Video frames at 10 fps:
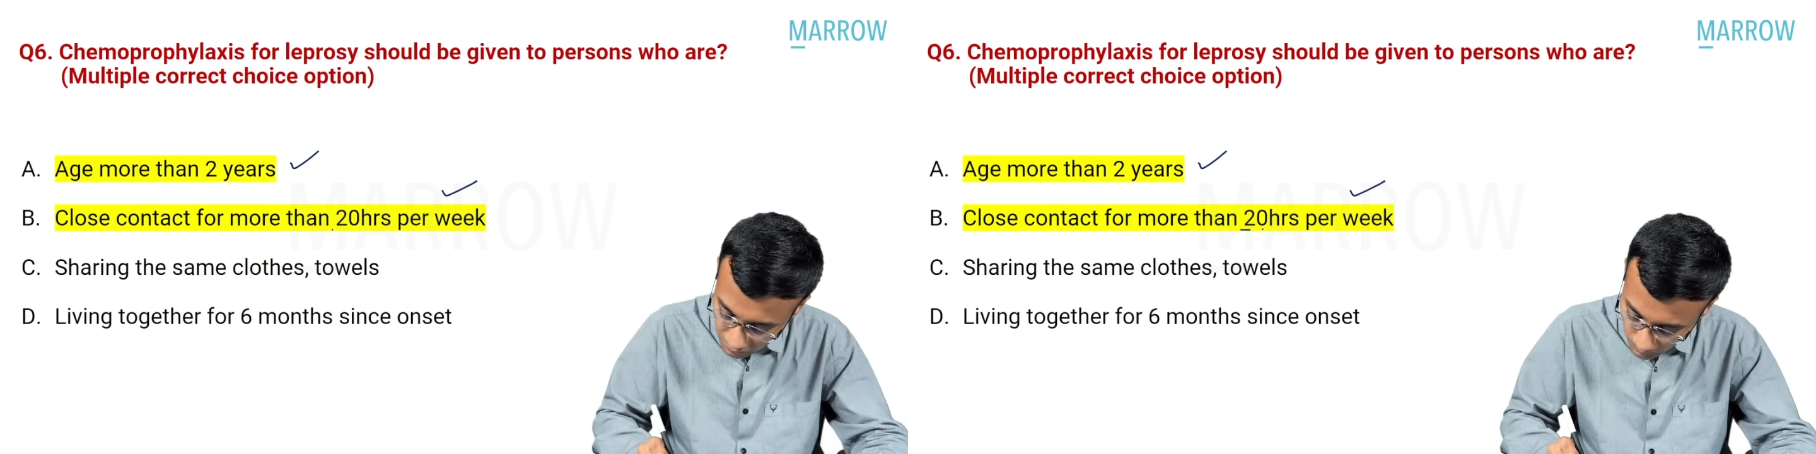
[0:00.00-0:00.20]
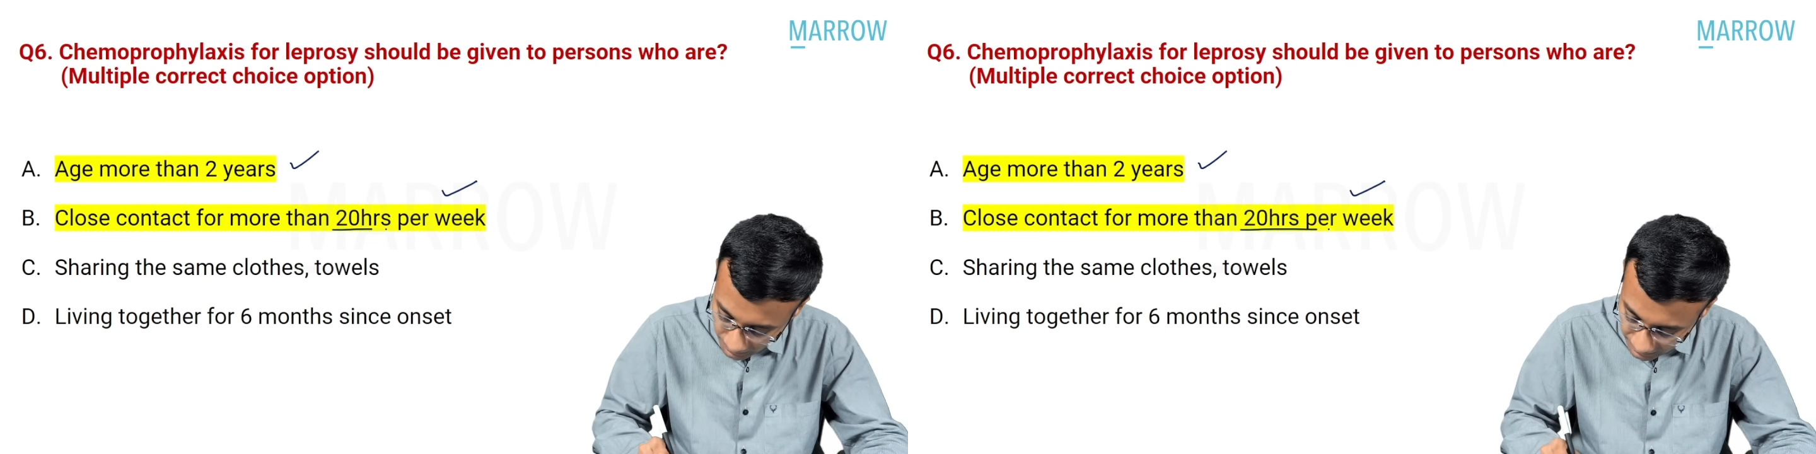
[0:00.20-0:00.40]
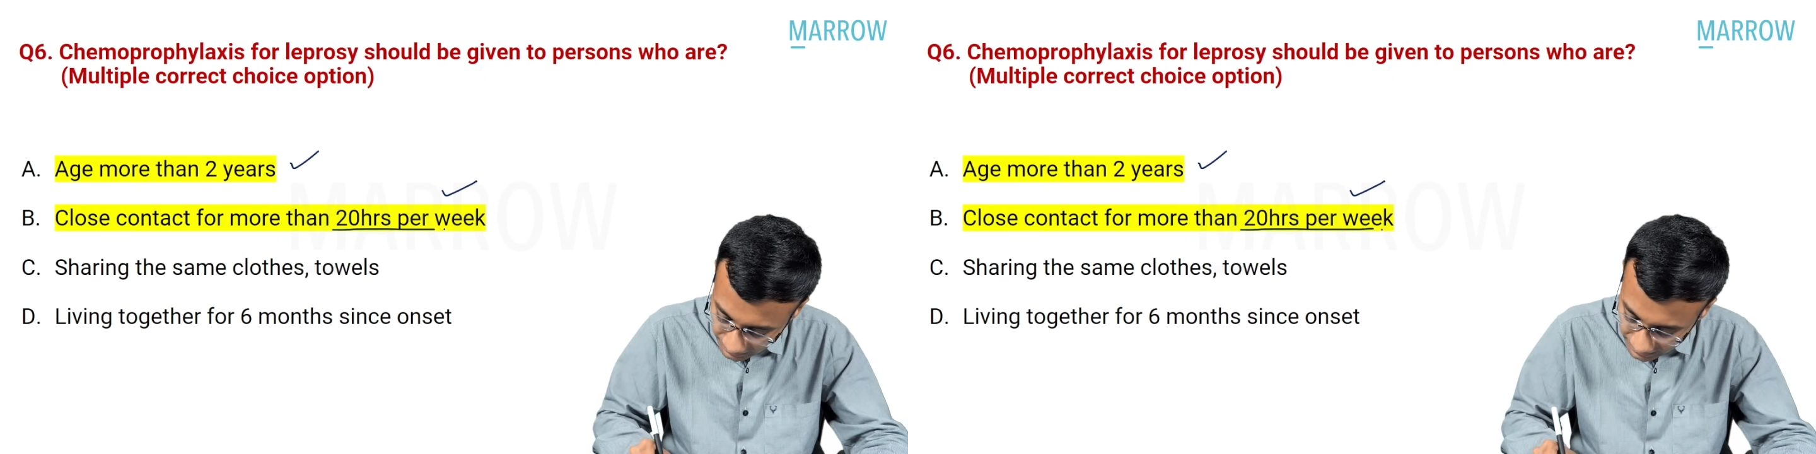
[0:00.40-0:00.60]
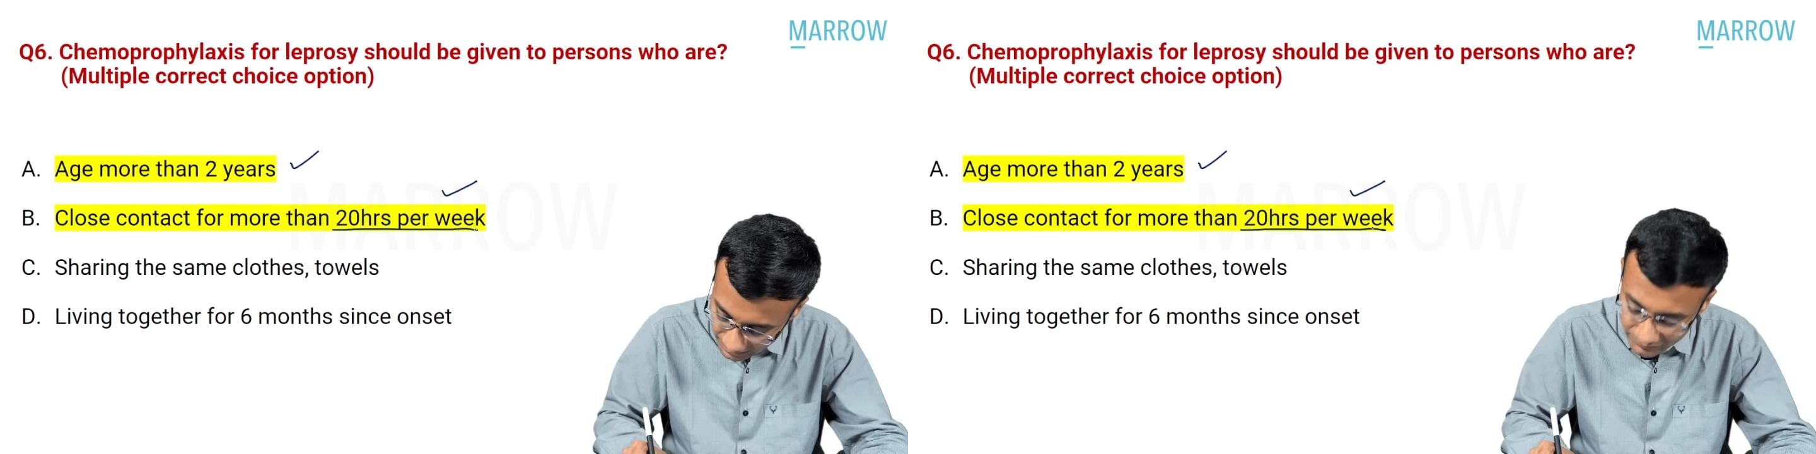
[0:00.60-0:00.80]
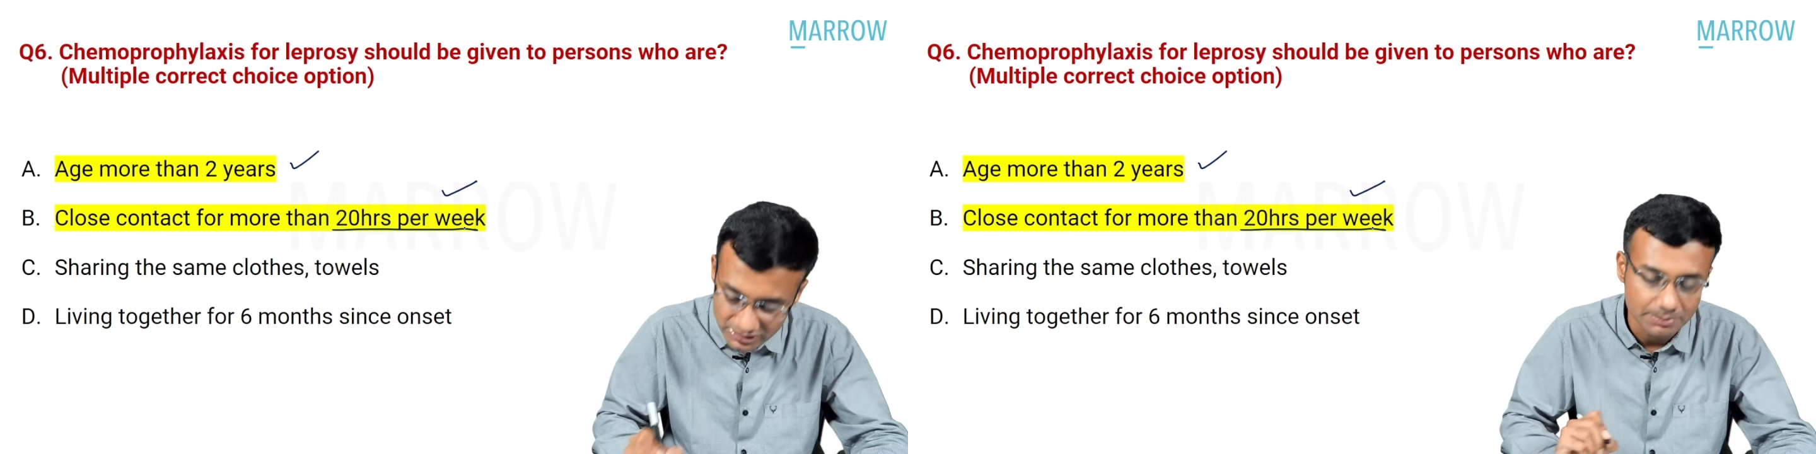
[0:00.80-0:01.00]
20
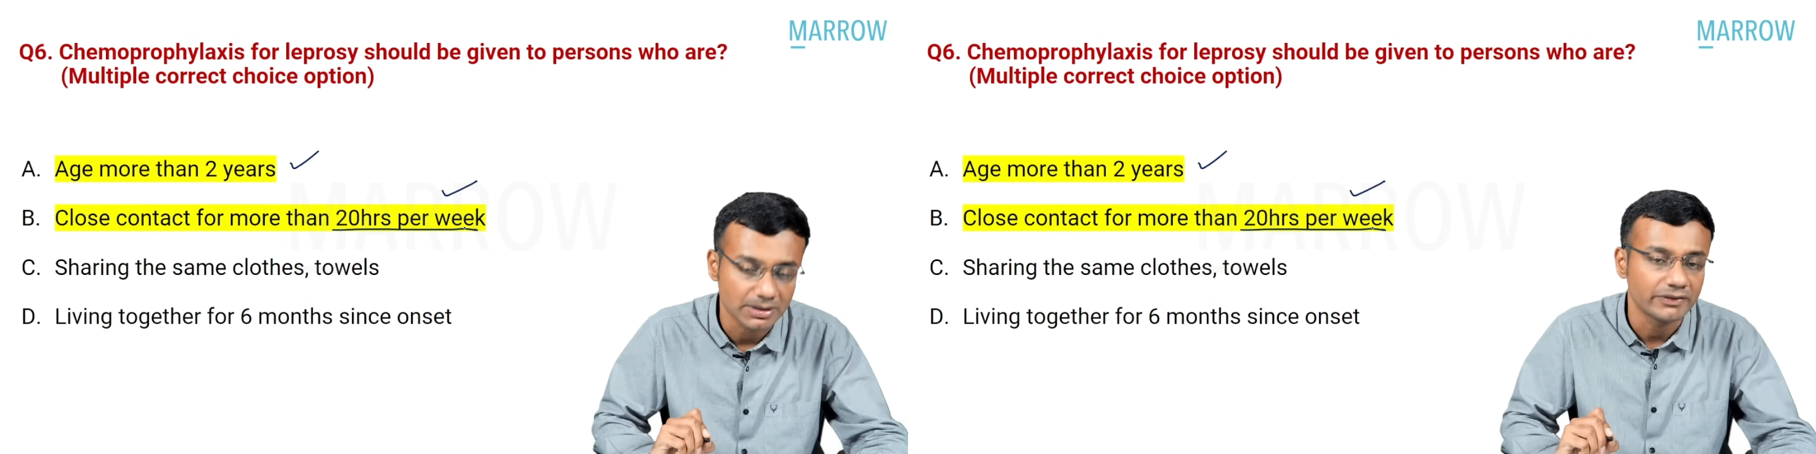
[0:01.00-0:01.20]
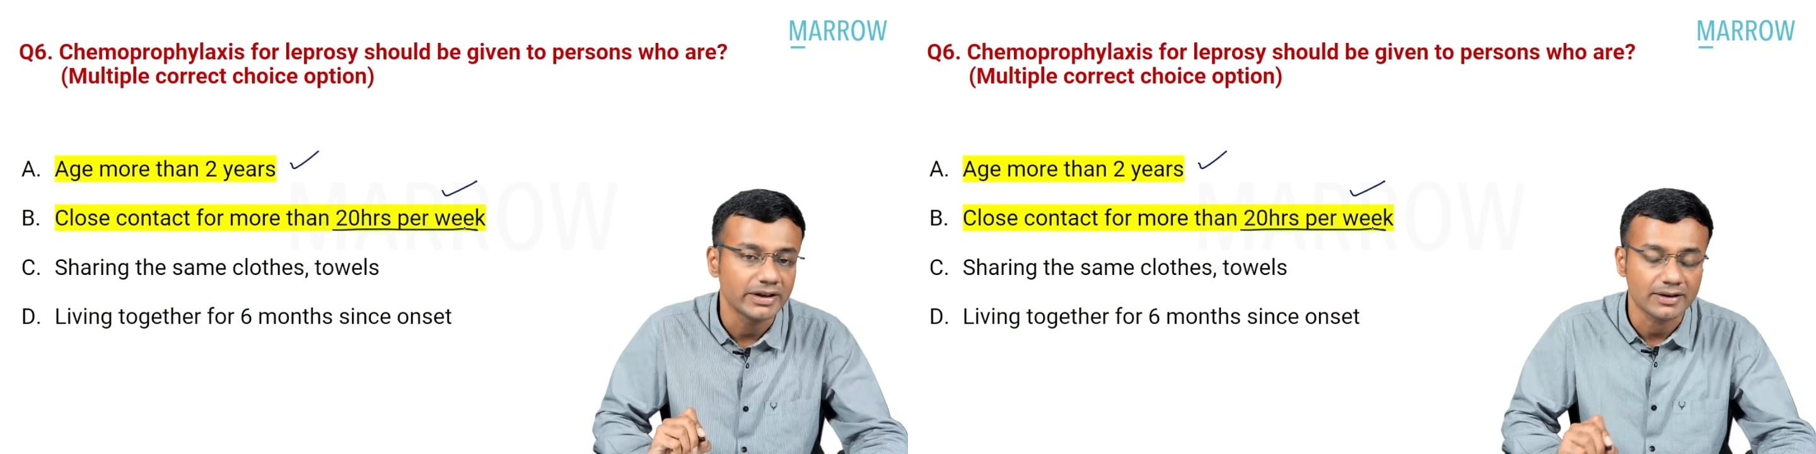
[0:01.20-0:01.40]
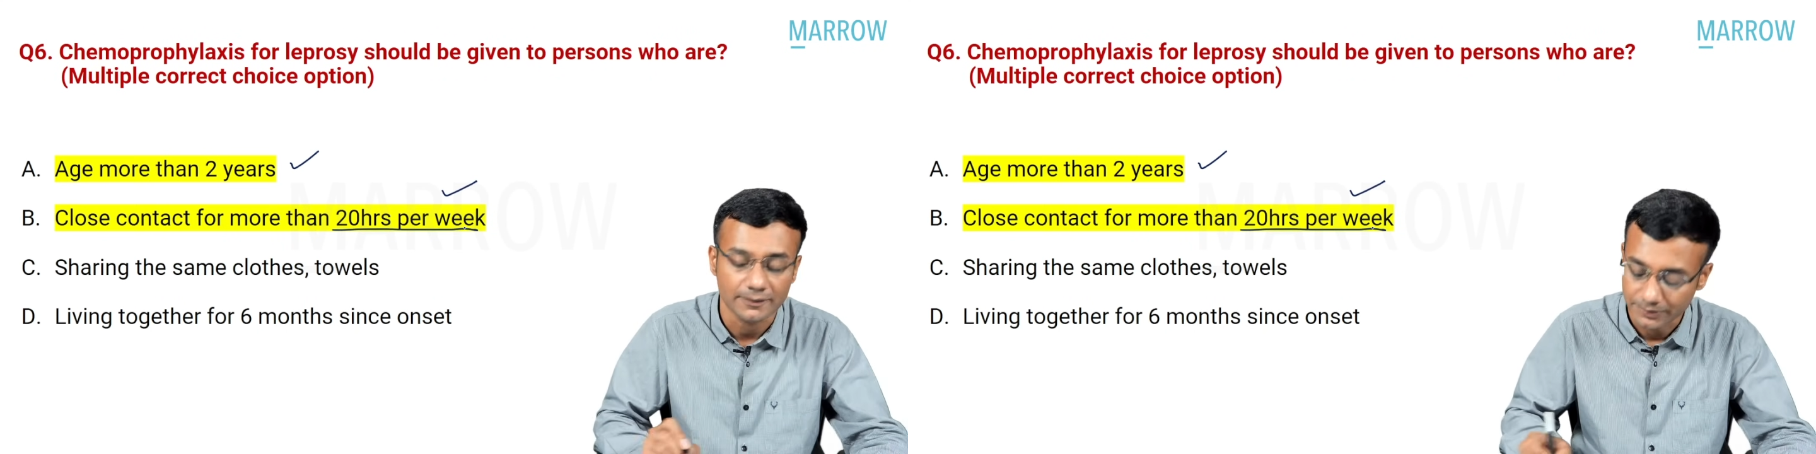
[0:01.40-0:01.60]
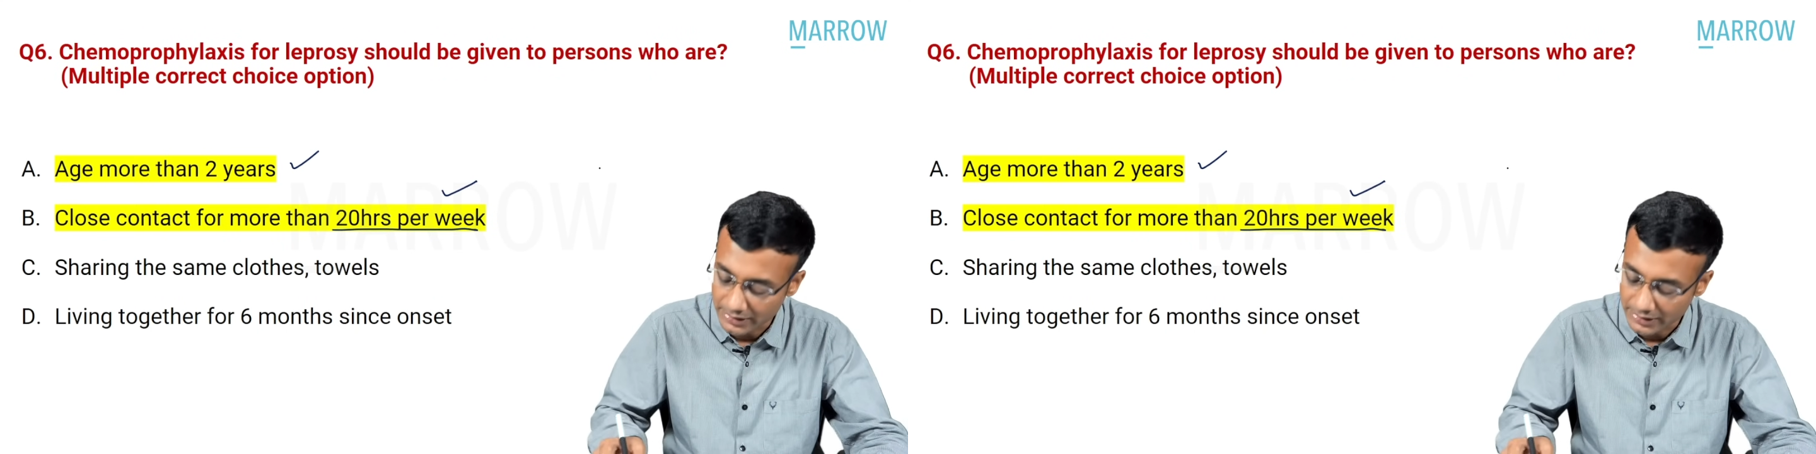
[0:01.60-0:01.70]
hours per week